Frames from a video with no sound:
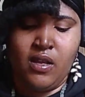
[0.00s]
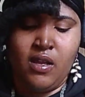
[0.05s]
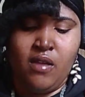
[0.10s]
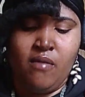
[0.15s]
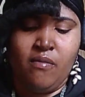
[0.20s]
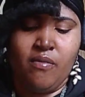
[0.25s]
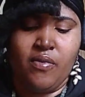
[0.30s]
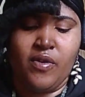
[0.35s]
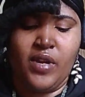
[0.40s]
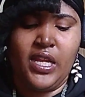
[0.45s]

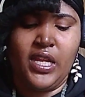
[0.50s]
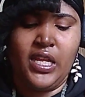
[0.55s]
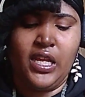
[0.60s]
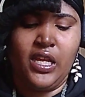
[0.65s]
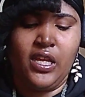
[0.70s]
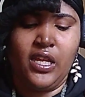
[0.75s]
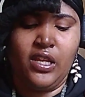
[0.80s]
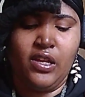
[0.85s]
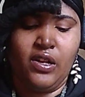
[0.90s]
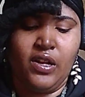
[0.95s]
Bringing
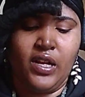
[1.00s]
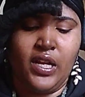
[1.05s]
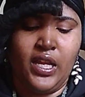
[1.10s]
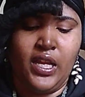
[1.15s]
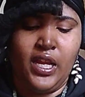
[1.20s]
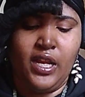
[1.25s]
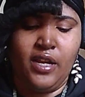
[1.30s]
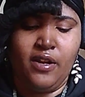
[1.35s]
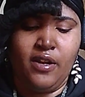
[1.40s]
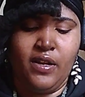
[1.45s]
your
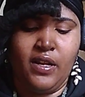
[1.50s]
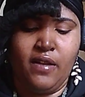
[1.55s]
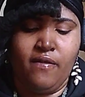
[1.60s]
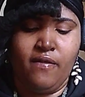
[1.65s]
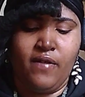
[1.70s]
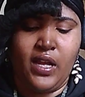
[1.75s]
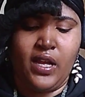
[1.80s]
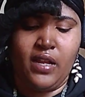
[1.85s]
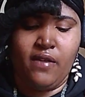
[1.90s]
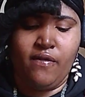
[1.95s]
inner
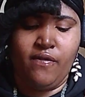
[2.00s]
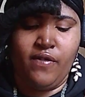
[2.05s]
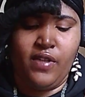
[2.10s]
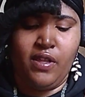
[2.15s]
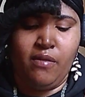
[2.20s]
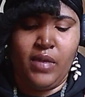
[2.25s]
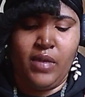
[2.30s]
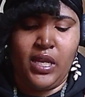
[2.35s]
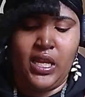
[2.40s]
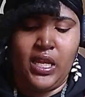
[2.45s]
divine
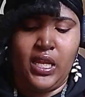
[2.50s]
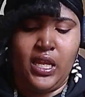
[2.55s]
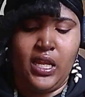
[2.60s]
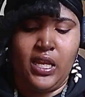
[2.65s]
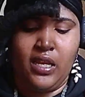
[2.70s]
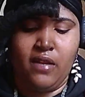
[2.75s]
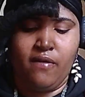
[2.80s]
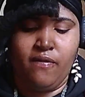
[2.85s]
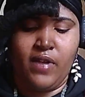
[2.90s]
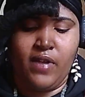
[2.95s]
feminine and
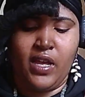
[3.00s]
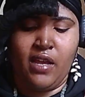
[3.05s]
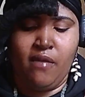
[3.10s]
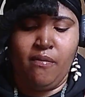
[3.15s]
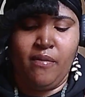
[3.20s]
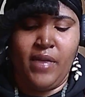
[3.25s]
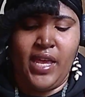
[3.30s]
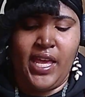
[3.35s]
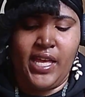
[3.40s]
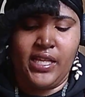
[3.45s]
divine
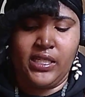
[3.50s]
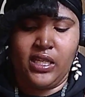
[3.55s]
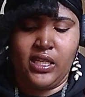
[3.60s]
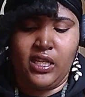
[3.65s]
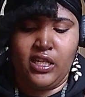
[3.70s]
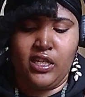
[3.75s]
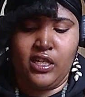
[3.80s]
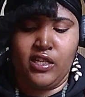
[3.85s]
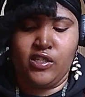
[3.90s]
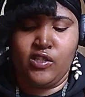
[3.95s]

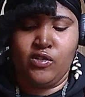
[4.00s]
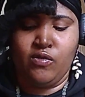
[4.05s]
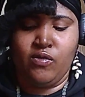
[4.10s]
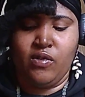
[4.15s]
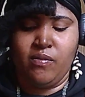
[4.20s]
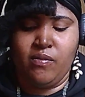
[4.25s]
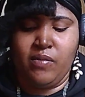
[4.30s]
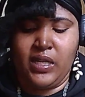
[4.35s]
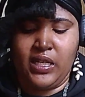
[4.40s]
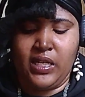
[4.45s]
masculine to a
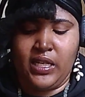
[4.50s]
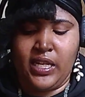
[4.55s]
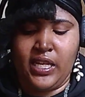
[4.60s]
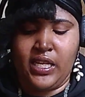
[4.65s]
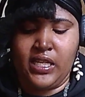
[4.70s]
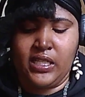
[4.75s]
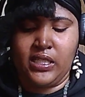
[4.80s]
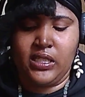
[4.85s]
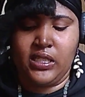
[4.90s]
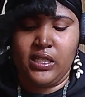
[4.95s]

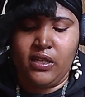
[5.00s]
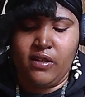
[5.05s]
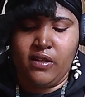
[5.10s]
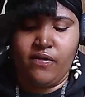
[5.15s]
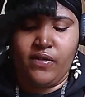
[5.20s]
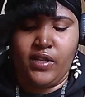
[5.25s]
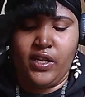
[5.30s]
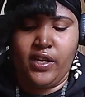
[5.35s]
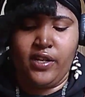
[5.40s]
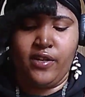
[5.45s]
place of
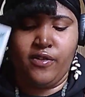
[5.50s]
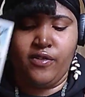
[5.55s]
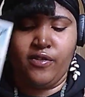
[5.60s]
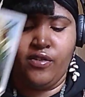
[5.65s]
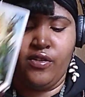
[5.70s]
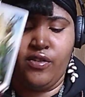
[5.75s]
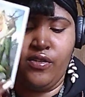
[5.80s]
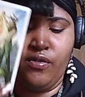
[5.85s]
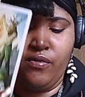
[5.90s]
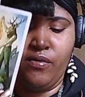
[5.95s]
inner
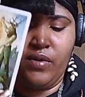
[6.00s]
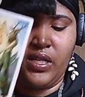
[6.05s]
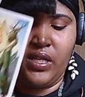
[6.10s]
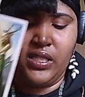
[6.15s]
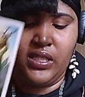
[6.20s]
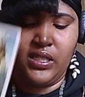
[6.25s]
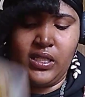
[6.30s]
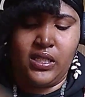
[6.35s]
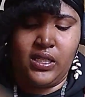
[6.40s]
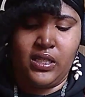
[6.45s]

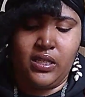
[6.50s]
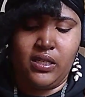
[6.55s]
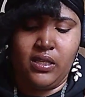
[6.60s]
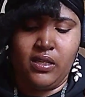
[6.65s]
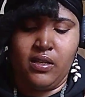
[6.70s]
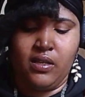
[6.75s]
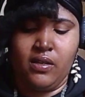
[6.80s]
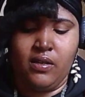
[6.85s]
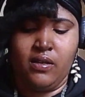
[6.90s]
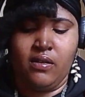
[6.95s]
unity
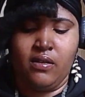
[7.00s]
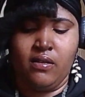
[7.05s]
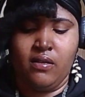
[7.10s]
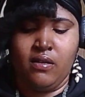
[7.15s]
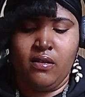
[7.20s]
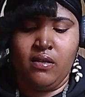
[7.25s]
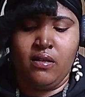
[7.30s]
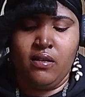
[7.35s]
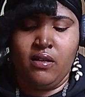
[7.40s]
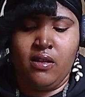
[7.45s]

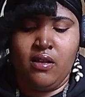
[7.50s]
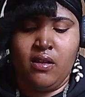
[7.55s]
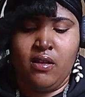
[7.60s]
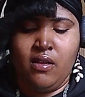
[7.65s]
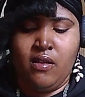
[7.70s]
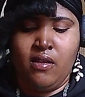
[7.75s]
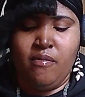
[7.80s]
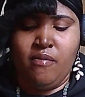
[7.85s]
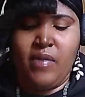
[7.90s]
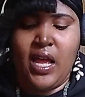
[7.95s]

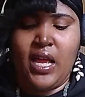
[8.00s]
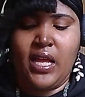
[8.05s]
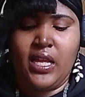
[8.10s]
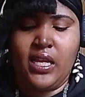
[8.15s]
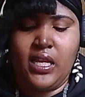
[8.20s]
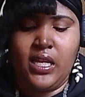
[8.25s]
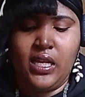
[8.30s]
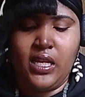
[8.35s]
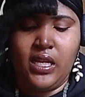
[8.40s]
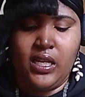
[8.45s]
by
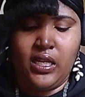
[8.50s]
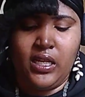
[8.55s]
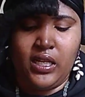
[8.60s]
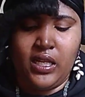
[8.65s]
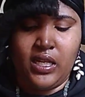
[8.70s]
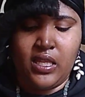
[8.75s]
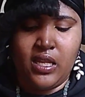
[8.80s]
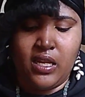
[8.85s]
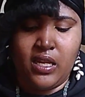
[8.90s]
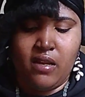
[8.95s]
healing
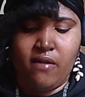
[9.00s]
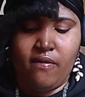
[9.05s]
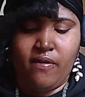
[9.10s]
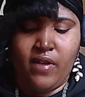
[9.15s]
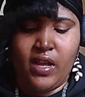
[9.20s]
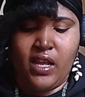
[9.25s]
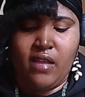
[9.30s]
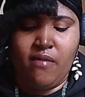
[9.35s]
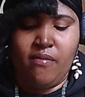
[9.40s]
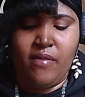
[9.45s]
the
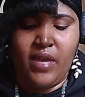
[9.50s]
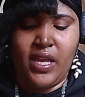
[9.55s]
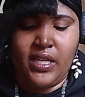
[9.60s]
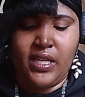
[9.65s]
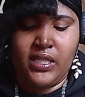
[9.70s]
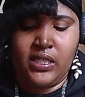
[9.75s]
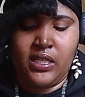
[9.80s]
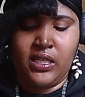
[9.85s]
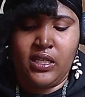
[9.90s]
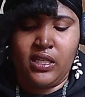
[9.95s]
divine
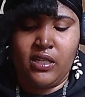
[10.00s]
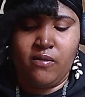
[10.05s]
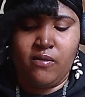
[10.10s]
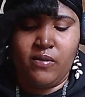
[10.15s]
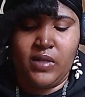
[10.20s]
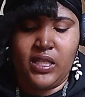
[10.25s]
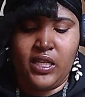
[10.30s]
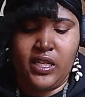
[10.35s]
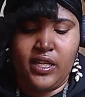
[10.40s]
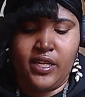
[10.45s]
masculine
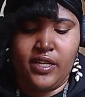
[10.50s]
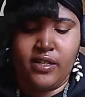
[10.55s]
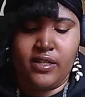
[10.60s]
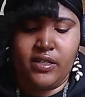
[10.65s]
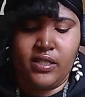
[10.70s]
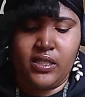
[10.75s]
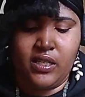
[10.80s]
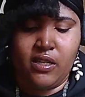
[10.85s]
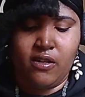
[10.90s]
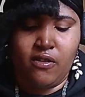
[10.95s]
within
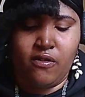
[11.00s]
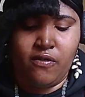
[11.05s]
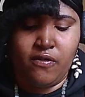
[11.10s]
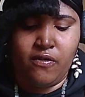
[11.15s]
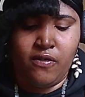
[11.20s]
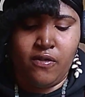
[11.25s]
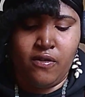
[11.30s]
yourself.